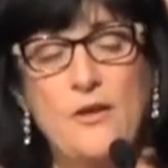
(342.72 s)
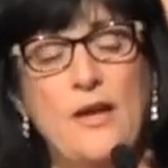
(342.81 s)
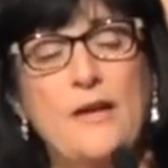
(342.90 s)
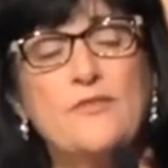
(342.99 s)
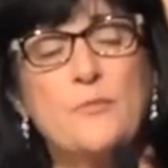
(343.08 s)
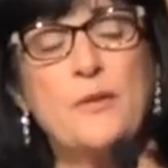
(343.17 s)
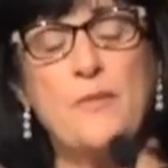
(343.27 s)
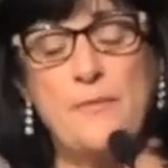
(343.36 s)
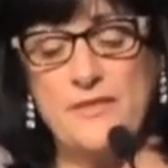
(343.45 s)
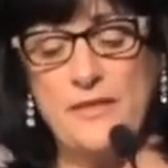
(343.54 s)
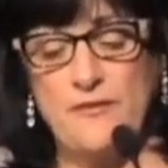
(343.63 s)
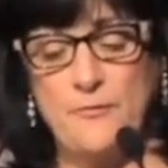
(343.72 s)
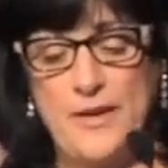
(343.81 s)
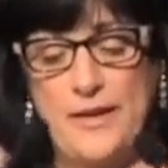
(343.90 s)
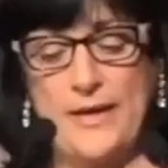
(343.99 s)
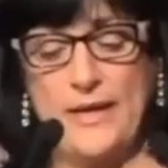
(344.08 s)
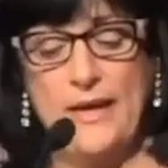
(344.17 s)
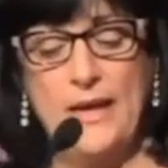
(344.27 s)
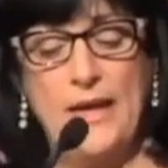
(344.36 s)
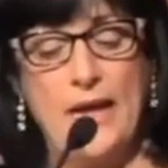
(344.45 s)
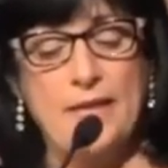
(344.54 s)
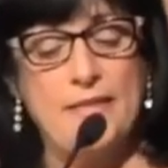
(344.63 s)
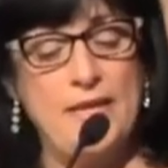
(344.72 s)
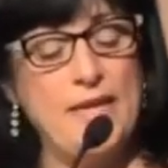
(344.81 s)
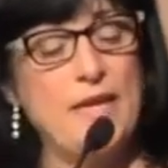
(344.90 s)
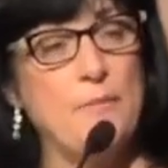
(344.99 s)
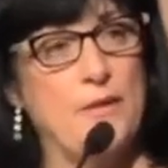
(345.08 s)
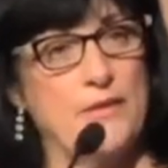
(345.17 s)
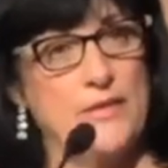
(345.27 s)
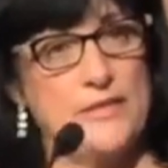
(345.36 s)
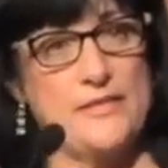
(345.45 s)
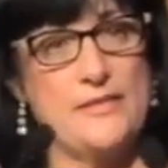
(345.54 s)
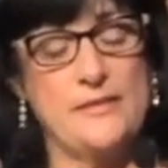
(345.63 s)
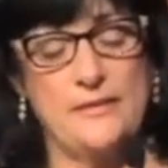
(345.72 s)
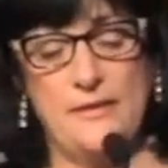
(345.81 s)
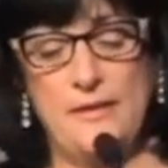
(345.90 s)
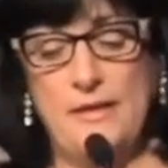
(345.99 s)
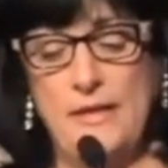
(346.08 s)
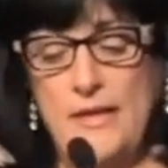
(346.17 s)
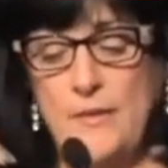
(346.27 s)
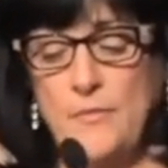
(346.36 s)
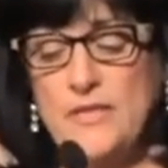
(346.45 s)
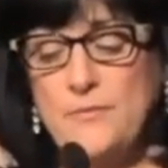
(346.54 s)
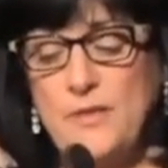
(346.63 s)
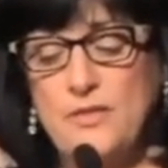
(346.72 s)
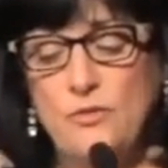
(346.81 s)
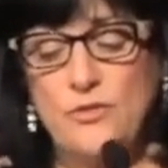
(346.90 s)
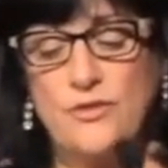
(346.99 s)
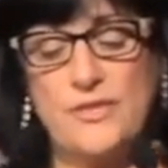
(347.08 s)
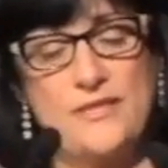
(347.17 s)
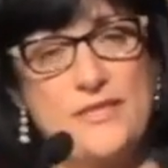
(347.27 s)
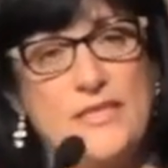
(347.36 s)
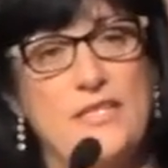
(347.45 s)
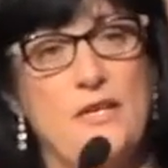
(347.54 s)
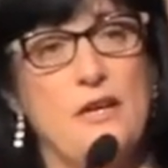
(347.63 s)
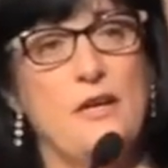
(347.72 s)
And I have to bring myself back and think about this. Because my daughter, as I said to you